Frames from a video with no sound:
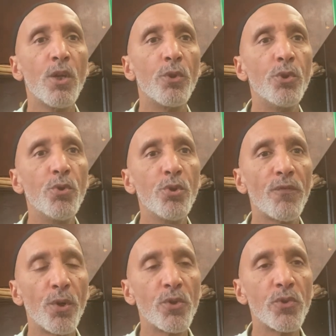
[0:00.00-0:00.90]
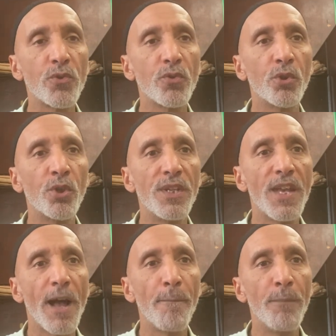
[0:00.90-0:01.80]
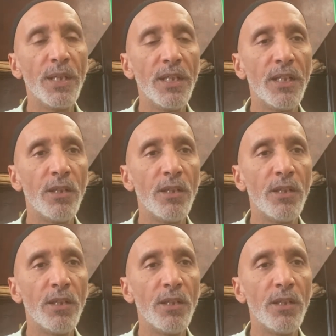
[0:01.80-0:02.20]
The universe could not be,